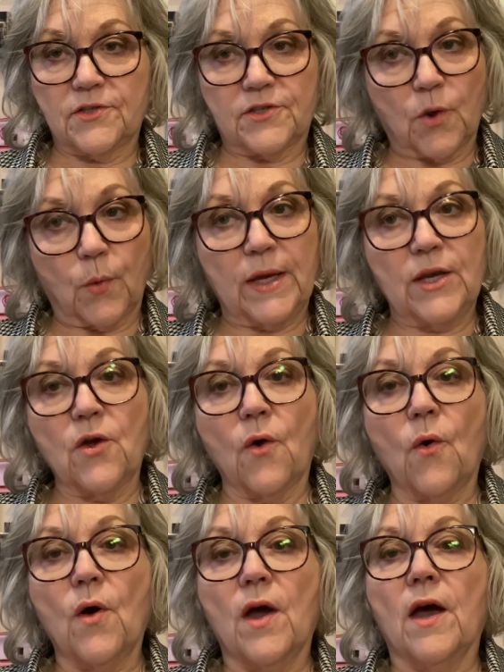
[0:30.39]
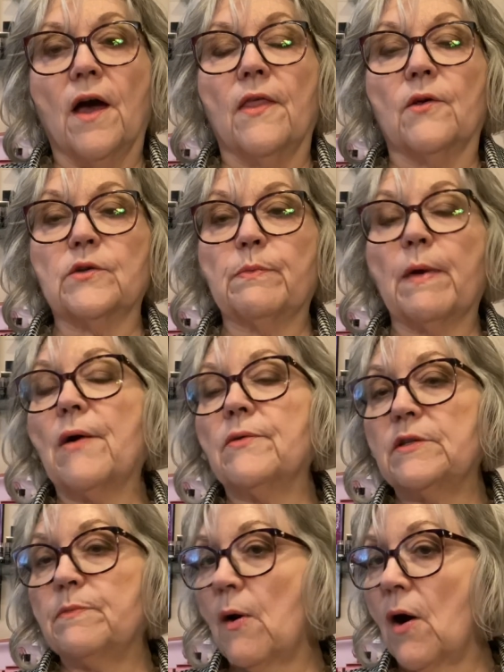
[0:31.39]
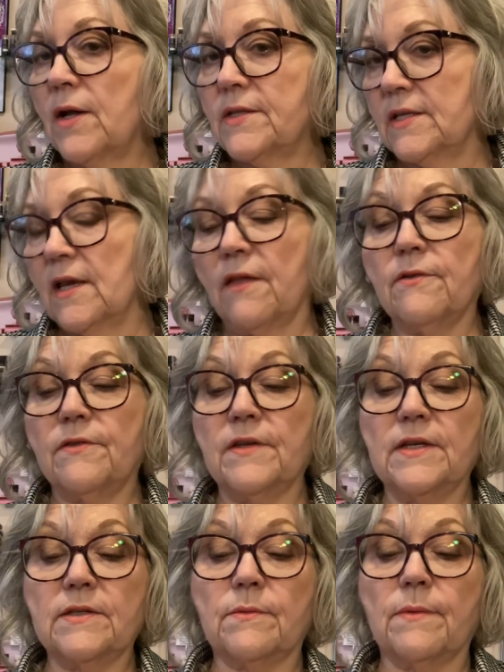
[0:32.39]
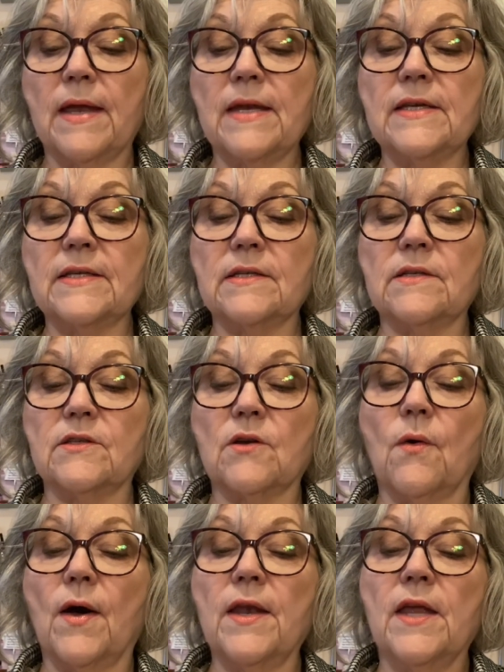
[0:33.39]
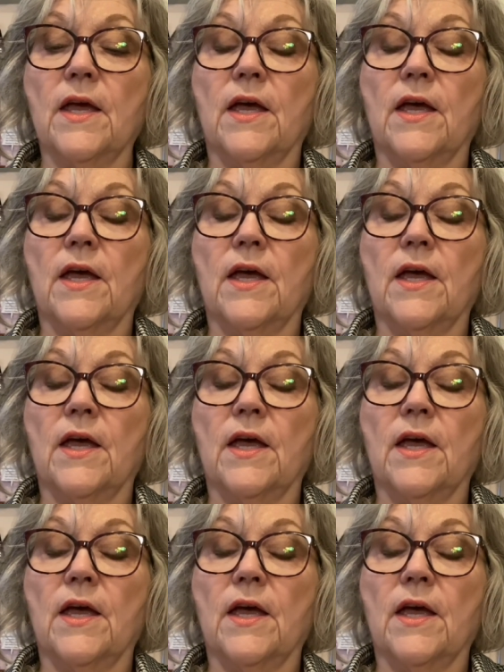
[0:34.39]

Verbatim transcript: So we know those brown spots and other things, redness and so on.